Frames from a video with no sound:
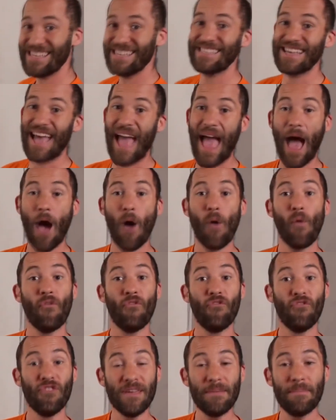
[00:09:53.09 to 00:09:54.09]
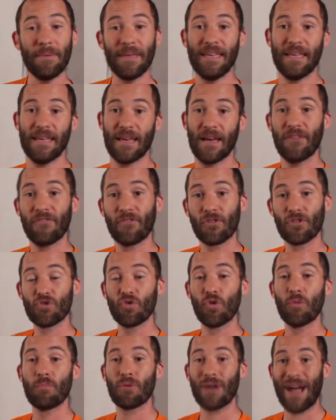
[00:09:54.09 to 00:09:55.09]
is how VPN,
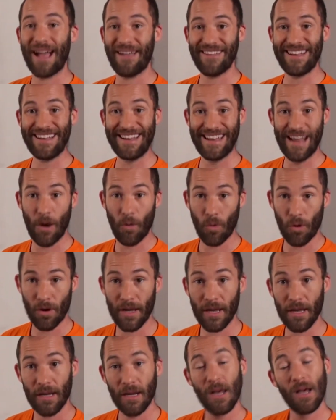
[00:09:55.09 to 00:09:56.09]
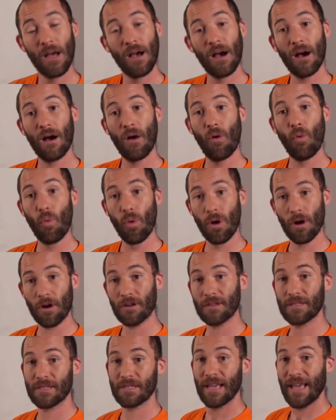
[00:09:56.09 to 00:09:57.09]
virtual private networking,
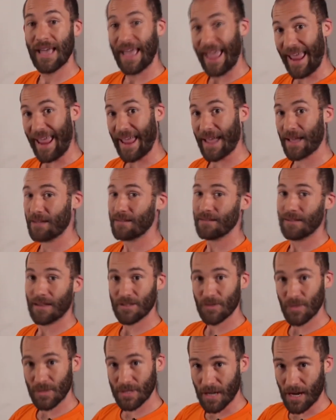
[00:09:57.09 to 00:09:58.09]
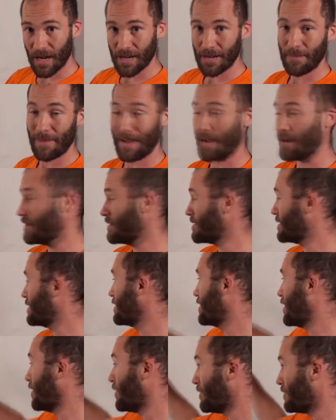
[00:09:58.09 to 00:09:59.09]
works. And as we talked about,
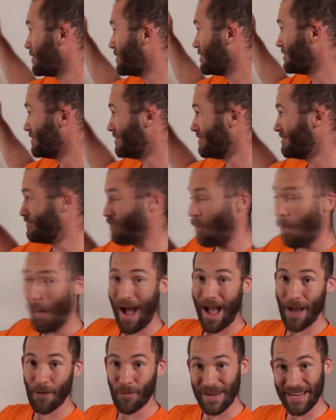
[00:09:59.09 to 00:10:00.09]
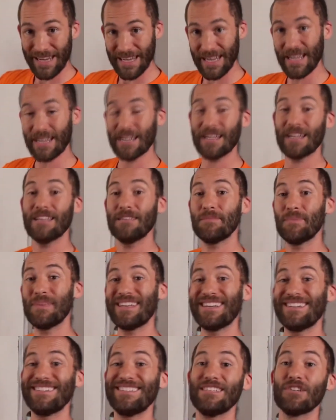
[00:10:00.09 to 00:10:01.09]
why we need it is
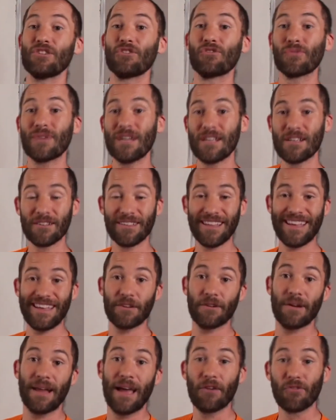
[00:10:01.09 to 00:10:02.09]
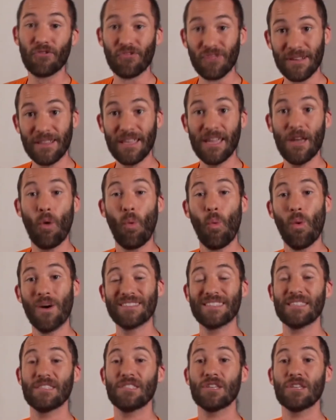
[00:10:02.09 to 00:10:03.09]
because the original internet really wasn't